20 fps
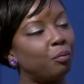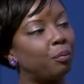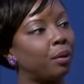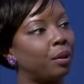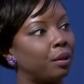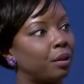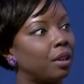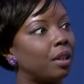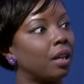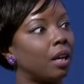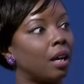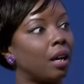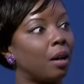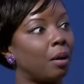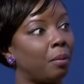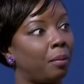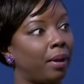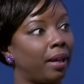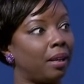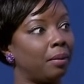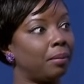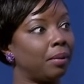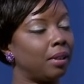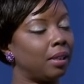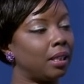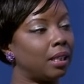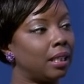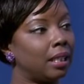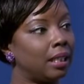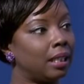birthed a baby.
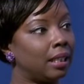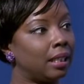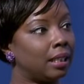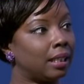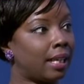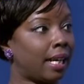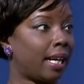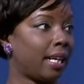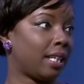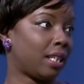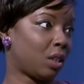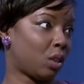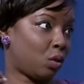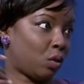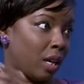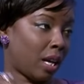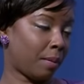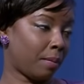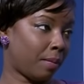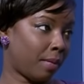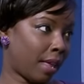God has dropped